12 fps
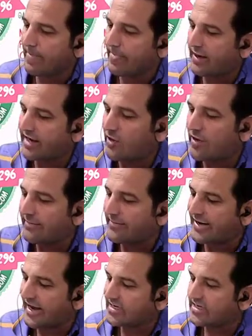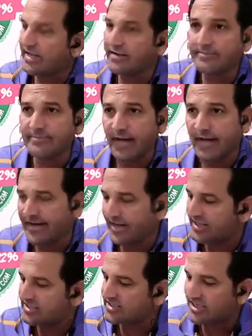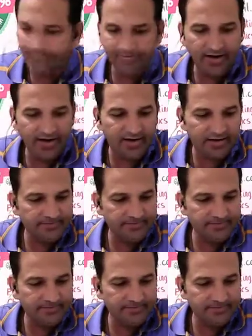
Now I am writing an algebraic